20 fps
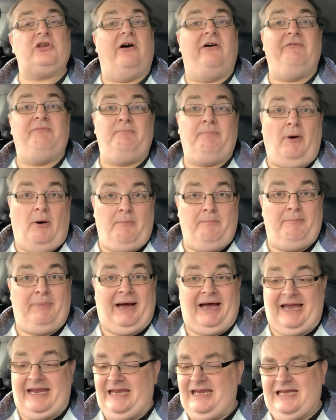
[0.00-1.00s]
of
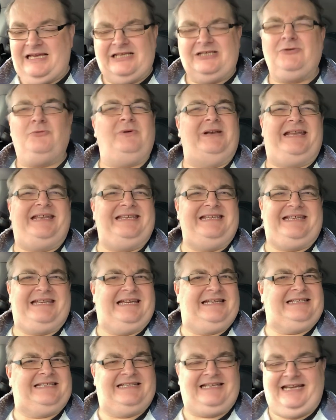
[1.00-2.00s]
Bombay. It's all
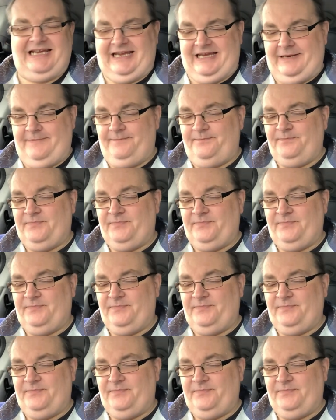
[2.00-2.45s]
India today.